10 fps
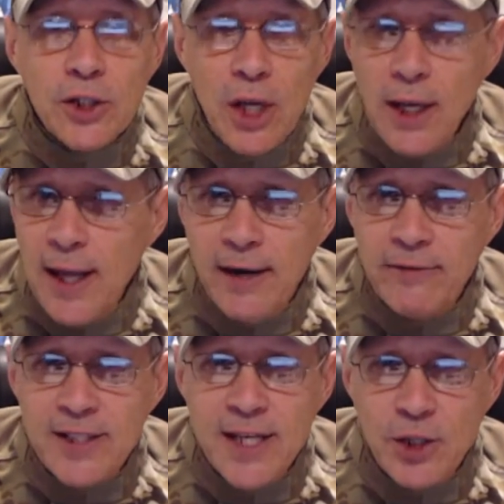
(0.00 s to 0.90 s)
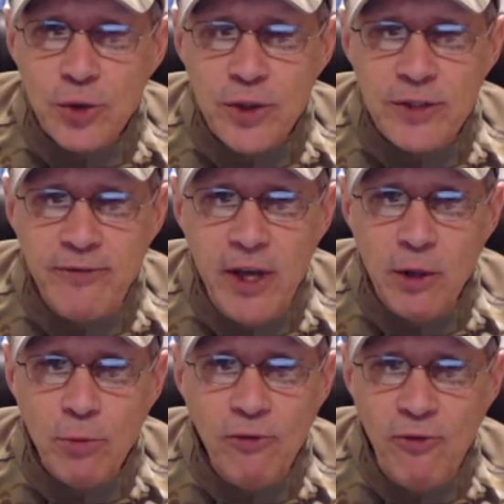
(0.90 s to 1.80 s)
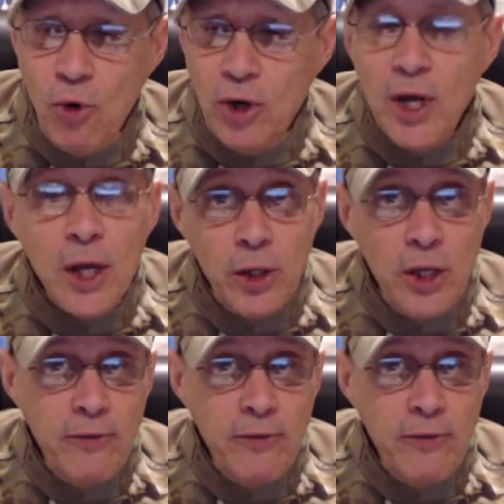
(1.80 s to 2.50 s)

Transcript: there's a lot of accessories available for it.